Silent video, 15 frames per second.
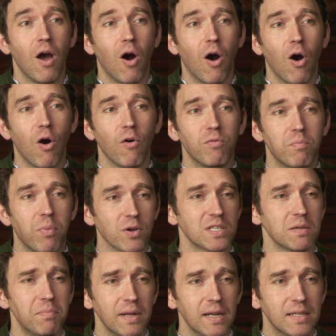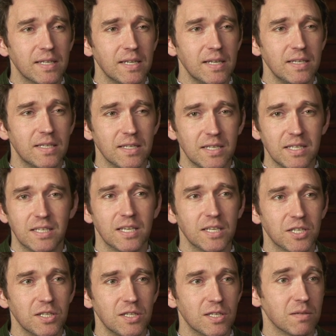of possibilities and
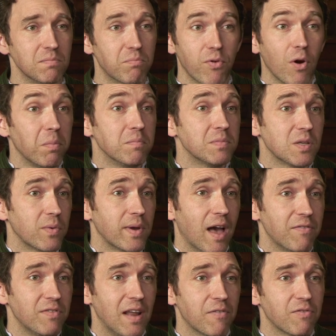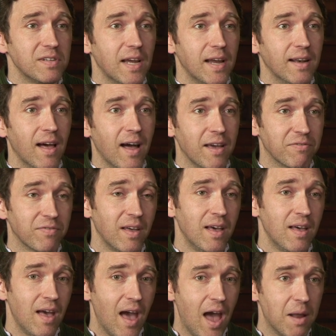decisions and problems that we have in everyday life.
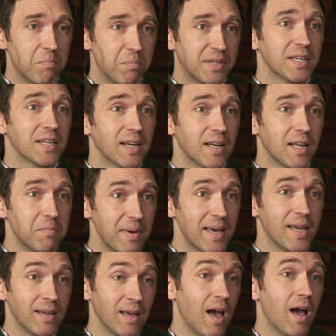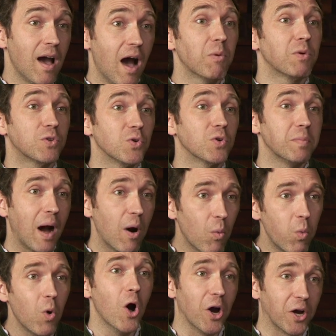And particularly me, I want to talk
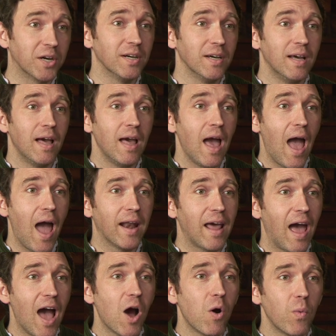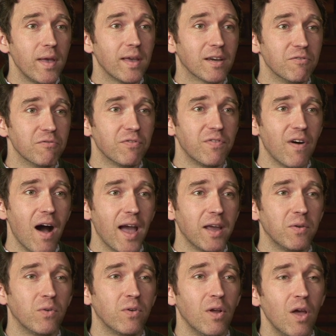about work and how we can
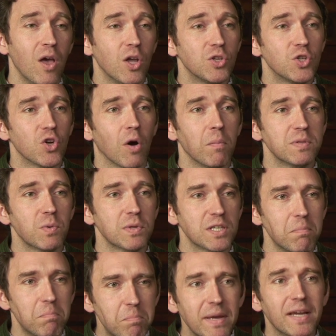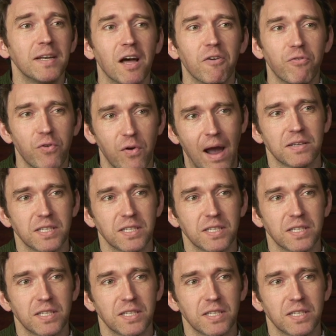find jobs which are big enough for our